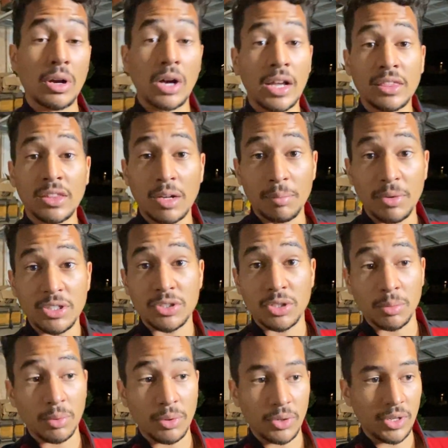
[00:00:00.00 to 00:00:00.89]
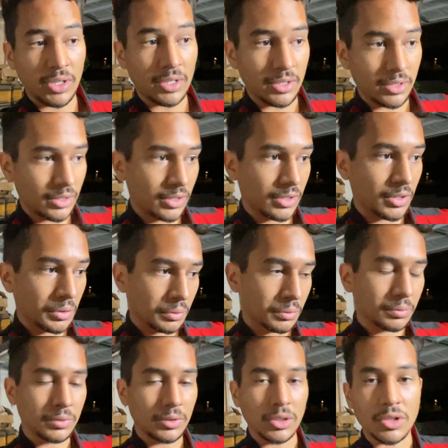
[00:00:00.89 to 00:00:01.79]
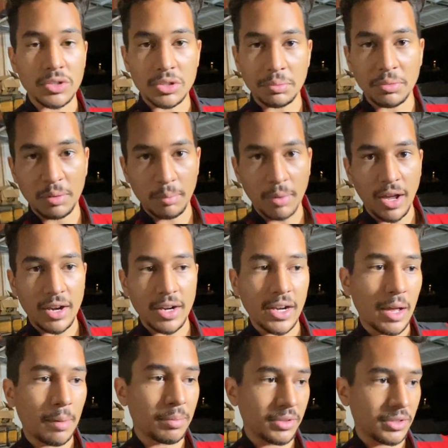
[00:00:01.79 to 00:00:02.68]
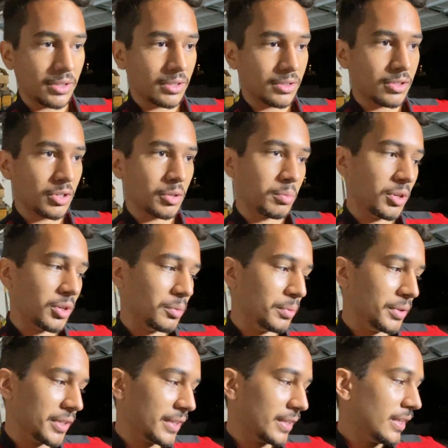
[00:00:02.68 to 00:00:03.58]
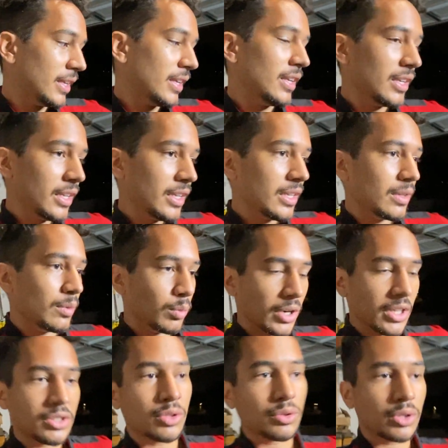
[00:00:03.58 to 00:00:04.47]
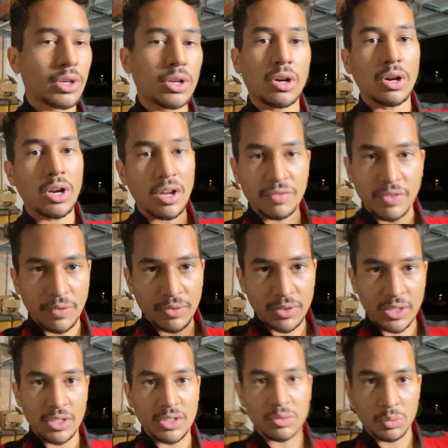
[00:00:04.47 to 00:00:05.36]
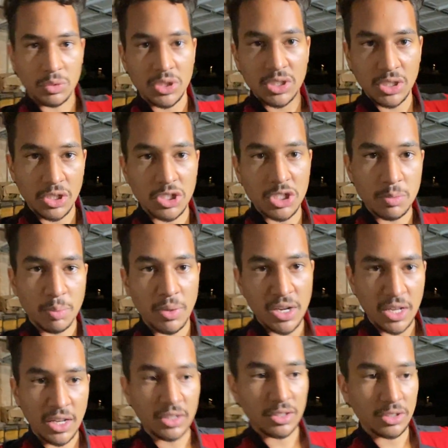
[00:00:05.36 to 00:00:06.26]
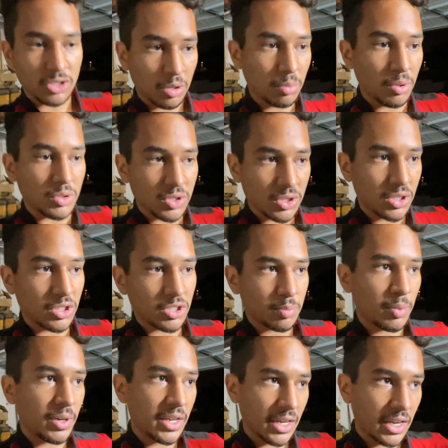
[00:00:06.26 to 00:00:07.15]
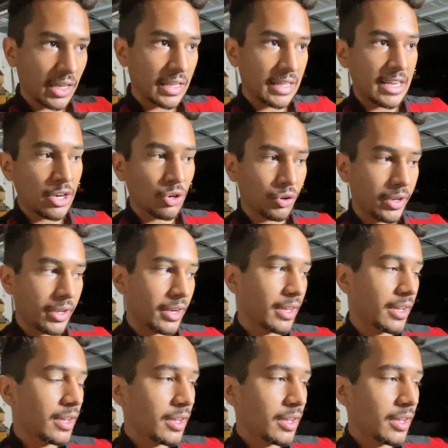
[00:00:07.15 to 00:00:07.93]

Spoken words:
I thought my turbo had, something bad had happened to the turbo, but when I turned the car off, everything was still spinning. The turbo was still spinning, I could hear it.